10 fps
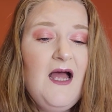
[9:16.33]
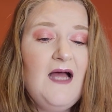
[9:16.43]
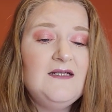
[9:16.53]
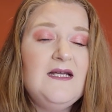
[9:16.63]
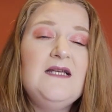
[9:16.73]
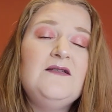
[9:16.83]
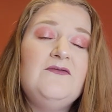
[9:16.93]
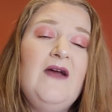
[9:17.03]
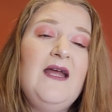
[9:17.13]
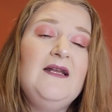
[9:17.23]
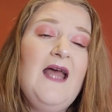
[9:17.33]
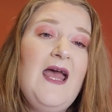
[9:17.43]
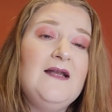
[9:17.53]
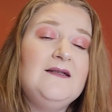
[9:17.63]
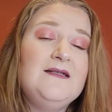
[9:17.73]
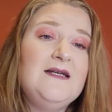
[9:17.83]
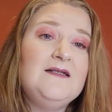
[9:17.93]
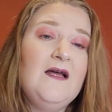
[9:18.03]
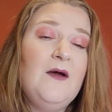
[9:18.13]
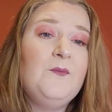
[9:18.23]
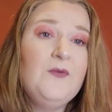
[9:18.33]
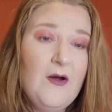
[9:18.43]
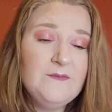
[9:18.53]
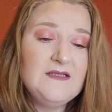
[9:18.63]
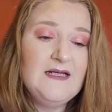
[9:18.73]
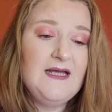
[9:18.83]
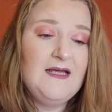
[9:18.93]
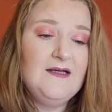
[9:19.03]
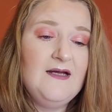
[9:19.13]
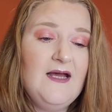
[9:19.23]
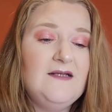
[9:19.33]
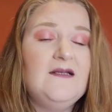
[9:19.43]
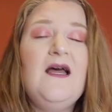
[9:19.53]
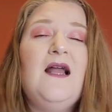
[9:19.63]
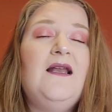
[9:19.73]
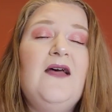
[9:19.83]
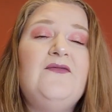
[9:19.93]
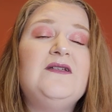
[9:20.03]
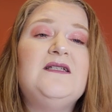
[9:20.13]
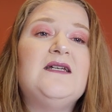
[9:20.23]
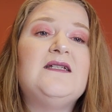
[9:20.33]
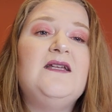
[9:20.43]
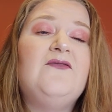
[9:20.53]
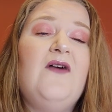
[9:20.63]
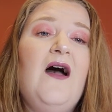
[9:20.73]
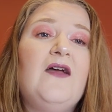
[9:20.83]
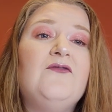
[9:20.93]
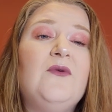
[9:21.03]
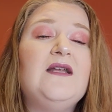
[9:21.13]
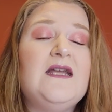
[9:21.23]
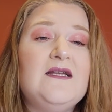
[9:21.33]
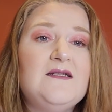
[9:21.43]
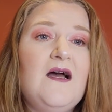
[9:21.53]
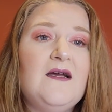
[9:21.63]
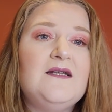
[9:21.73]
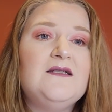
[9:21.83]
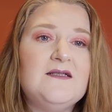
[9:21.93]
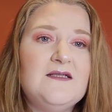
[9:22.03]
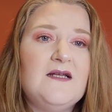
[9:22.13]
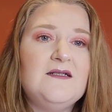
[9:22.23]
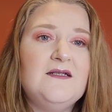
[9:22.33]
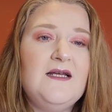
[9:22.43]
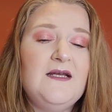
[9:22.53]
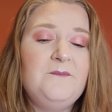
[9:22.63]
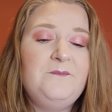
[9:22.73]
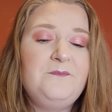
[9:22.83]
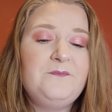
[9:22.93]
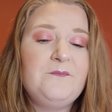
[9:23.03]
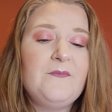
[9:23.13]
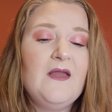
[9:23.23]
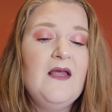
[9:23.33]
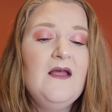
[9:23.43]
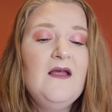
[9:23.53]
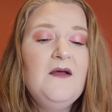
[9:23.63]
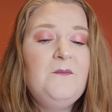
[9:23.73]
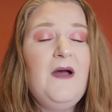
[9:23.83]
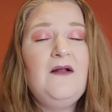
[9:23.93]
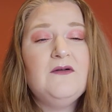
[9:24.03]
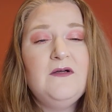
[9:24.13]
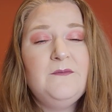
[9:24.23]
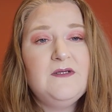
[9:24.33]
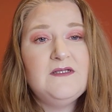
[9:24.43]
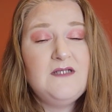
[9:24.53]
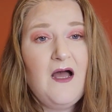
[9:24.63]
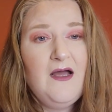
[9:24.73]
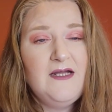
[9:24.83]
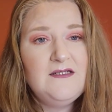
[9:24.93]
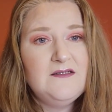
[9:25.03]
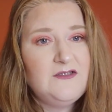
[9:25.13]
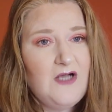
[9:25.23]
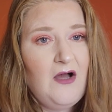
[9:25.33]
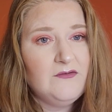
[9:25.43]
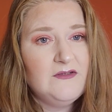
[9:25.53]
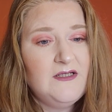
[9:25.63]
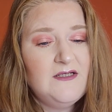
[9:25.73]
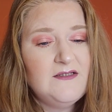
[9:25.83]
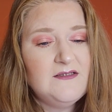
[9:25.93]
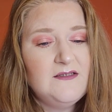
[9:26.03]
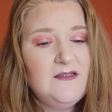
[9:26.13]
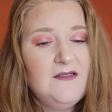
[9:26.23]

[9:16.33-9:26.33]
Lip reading: and his reign ended abruptly in 1165 when he died suddenly. Malcolm died childless,